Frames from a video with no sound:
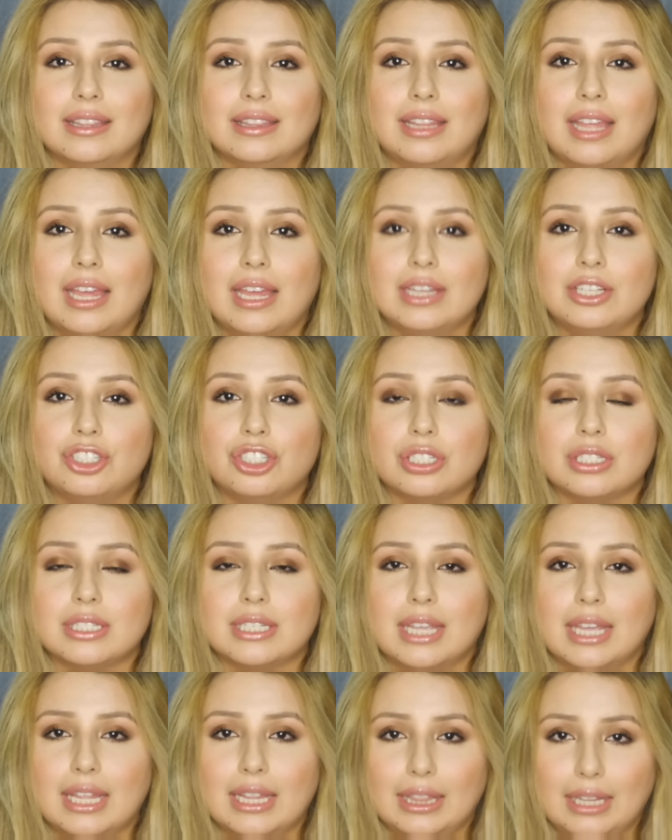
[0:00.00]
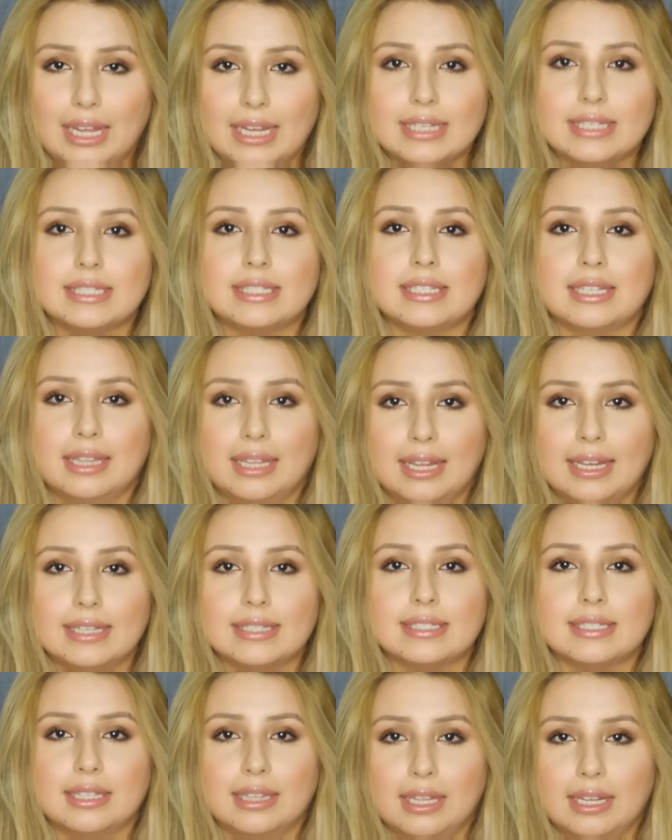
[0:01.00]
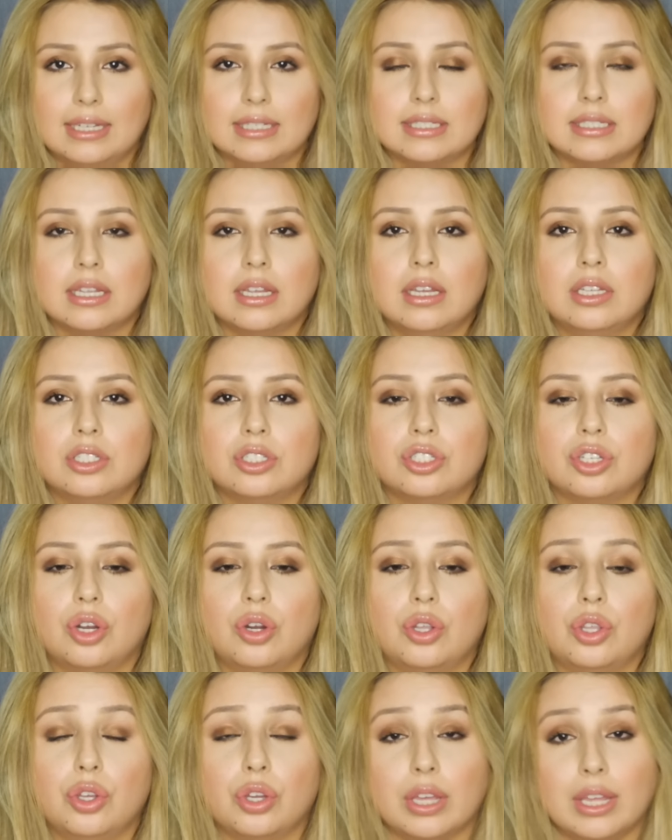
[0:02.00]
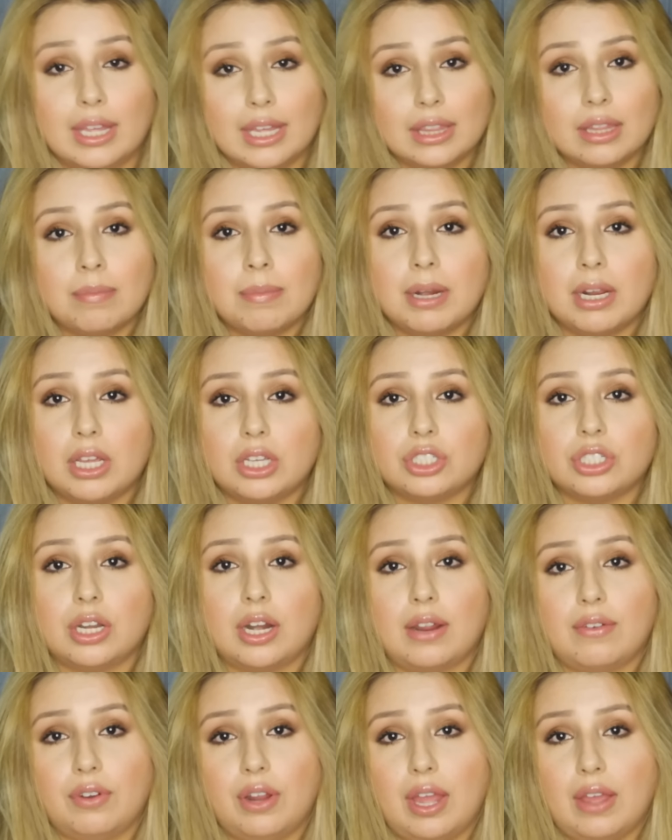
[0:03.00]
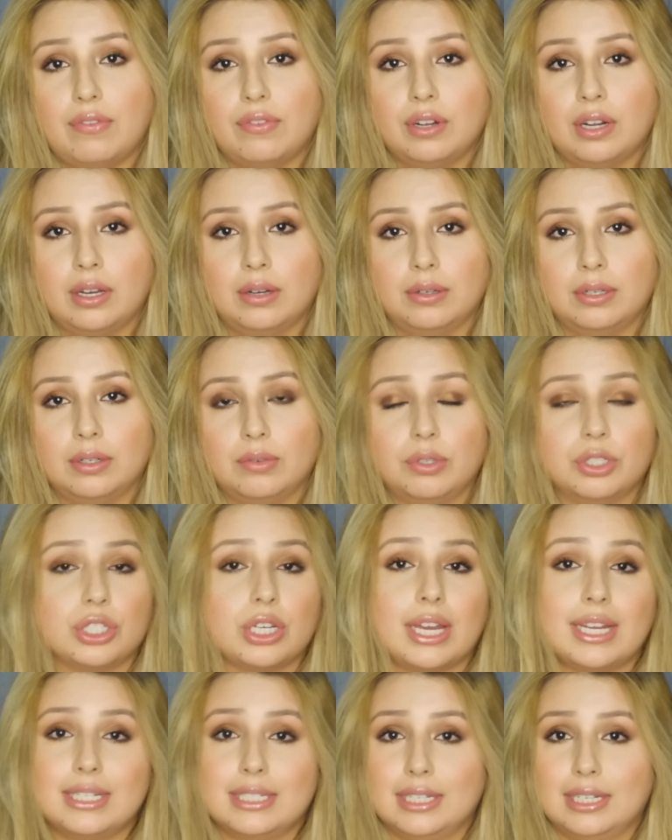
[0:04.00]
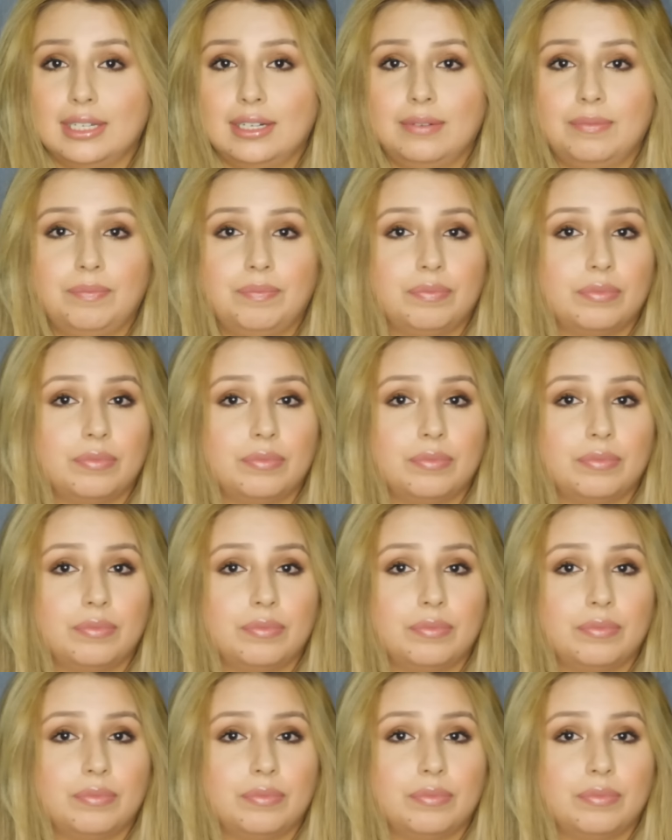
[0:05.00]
they just get less and less and less. So you can get the medication every half an hour, which I did.